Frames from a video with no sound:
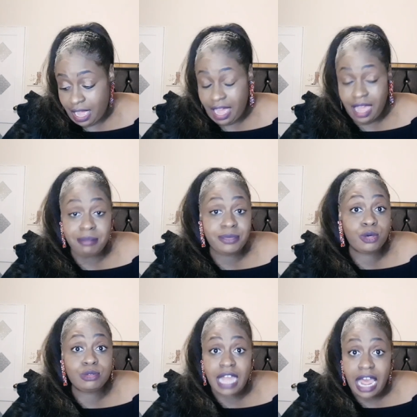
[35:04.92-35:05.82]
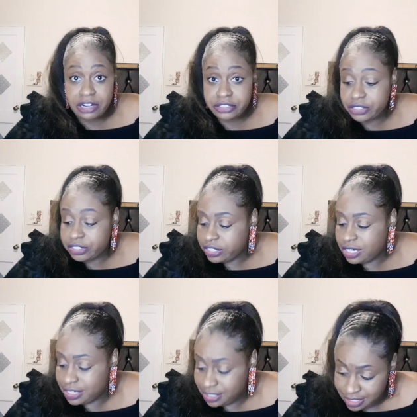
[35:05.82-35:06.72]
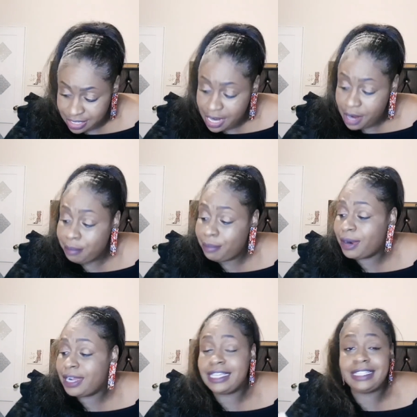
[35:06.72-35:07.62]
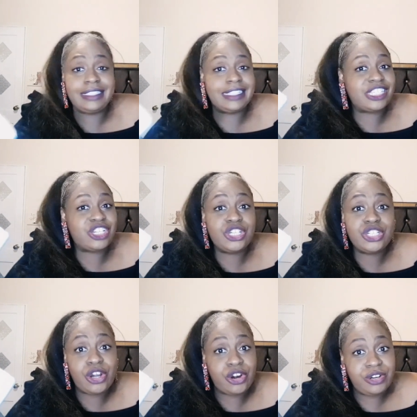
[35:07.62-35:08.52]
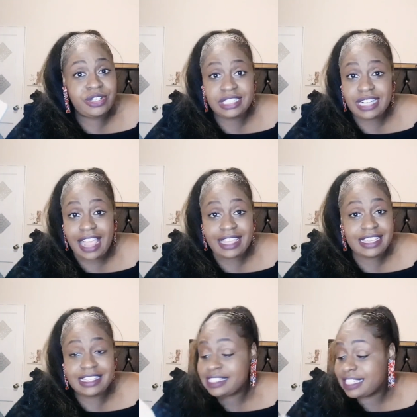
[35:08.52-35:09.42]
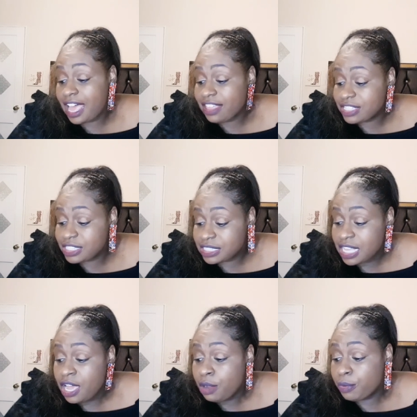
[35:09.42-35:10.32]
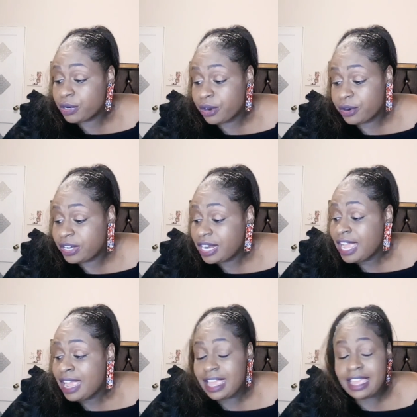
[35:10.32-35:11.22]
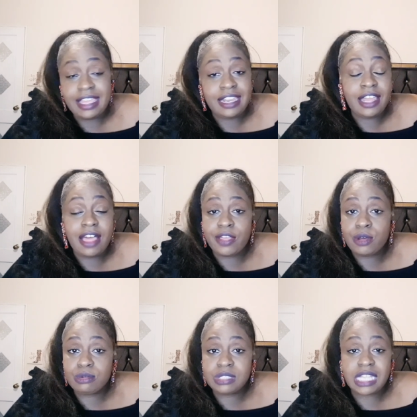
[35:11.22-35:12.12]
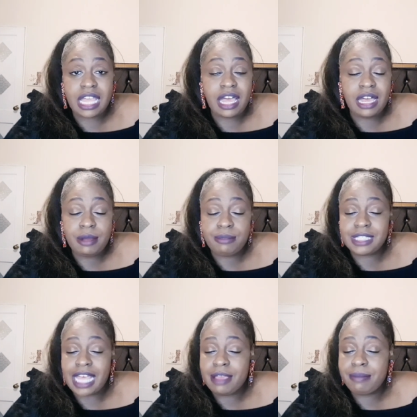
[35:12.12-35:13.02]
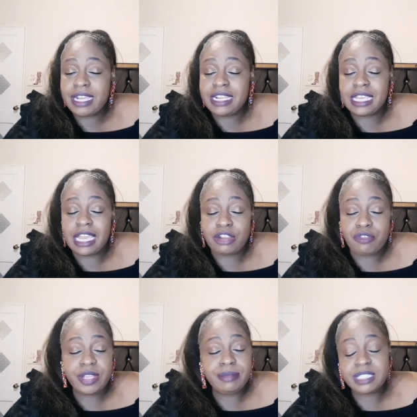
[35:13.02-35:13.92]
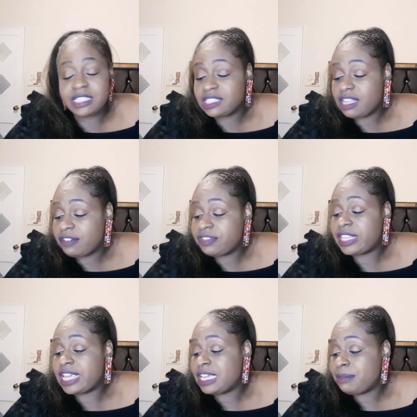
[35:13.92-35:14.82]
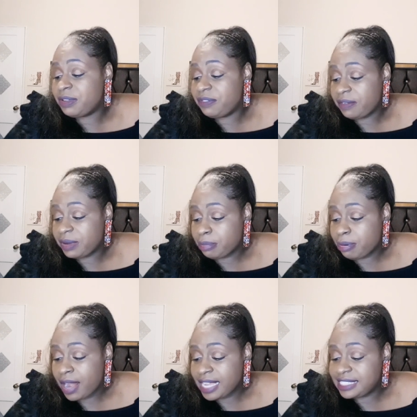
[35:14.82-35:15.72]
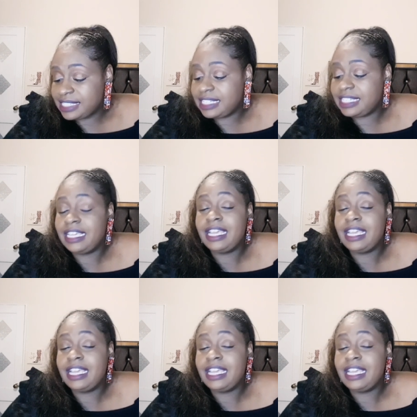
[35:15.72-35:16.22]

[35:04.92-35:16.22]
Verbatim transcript: I'm no doctor, but this couldn't hurt. I can't see how this would hurt. And those um, diabetic creams and stuff, they can be very pricey.